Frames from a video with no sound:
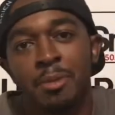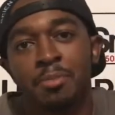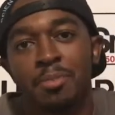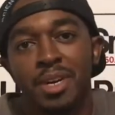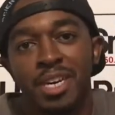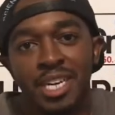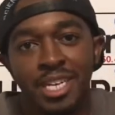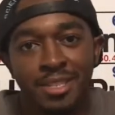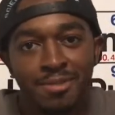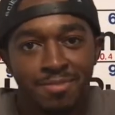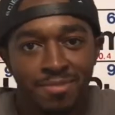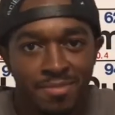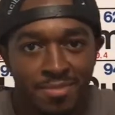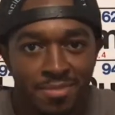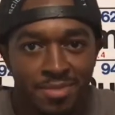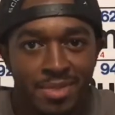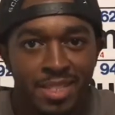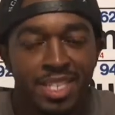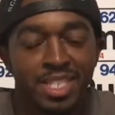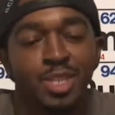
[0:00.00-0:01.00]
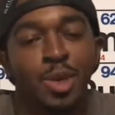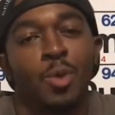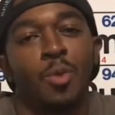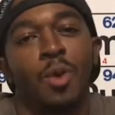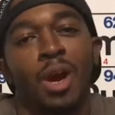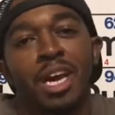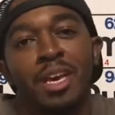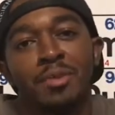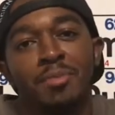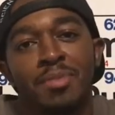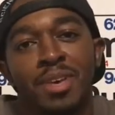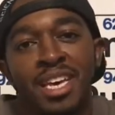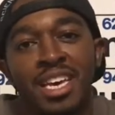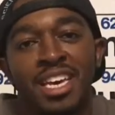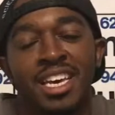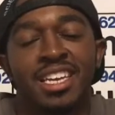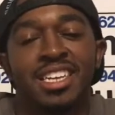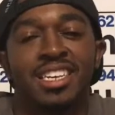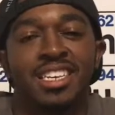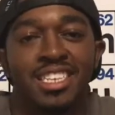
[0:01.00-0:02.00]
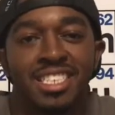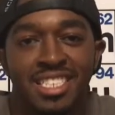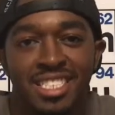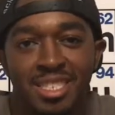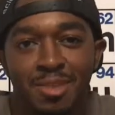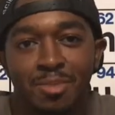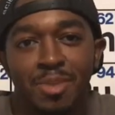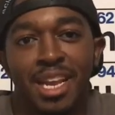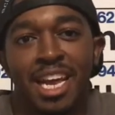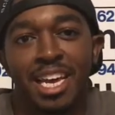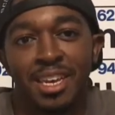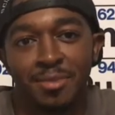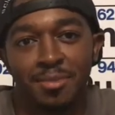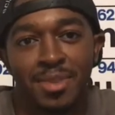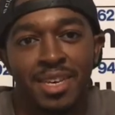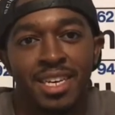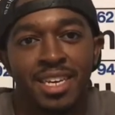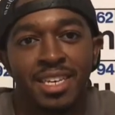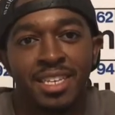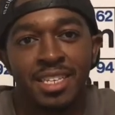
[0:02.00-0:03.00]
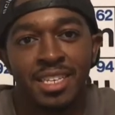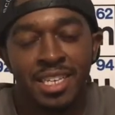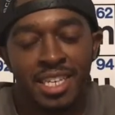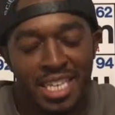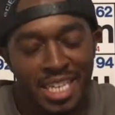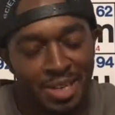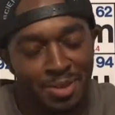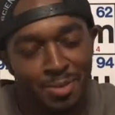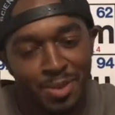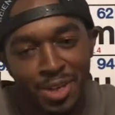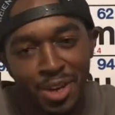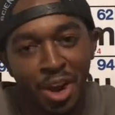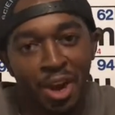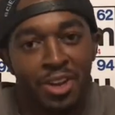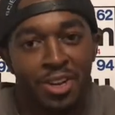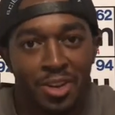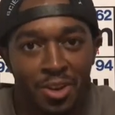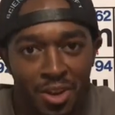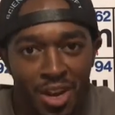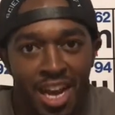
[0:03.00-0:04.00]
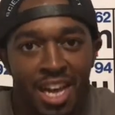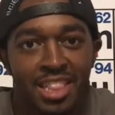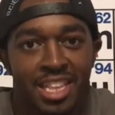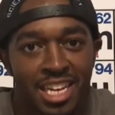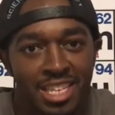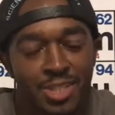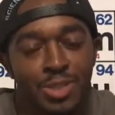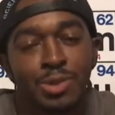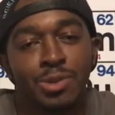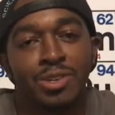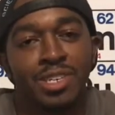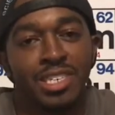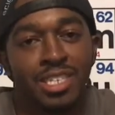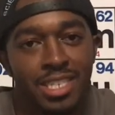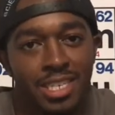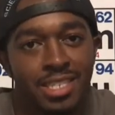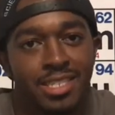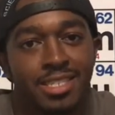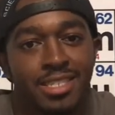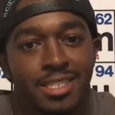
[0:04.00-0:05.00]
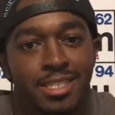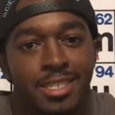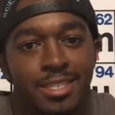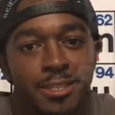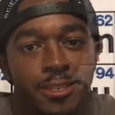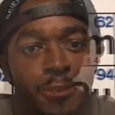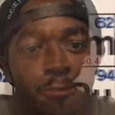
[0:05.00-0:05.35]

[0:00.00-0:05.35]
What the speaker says: but it's a white man against a black man, and we all know how that story ends.